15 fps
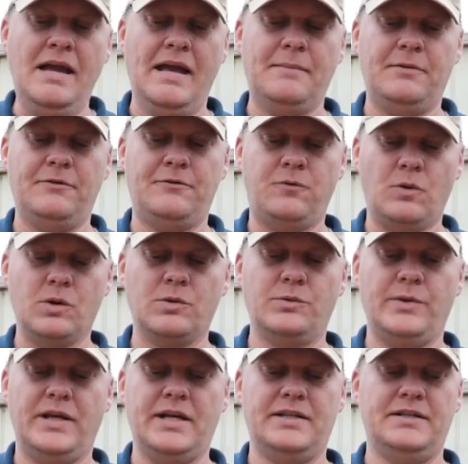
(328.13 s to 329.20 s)
And before
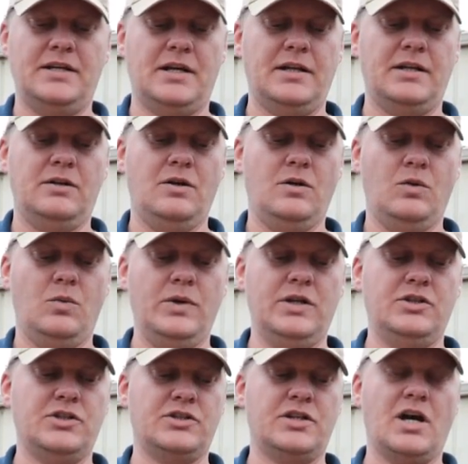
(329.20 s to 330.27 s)
when we had done it, we
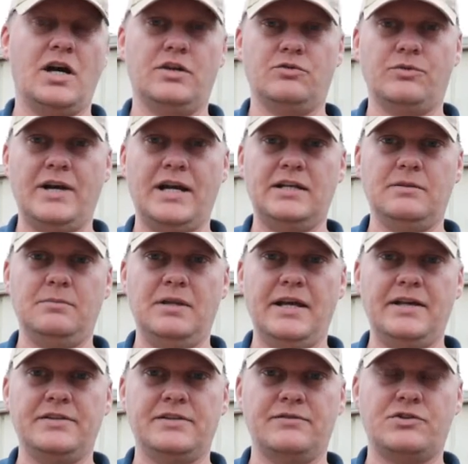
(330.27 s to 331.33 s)
had just gotten random
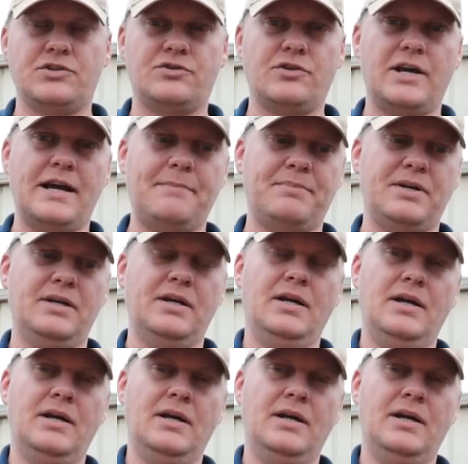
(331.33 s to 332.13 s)
lengths of strap,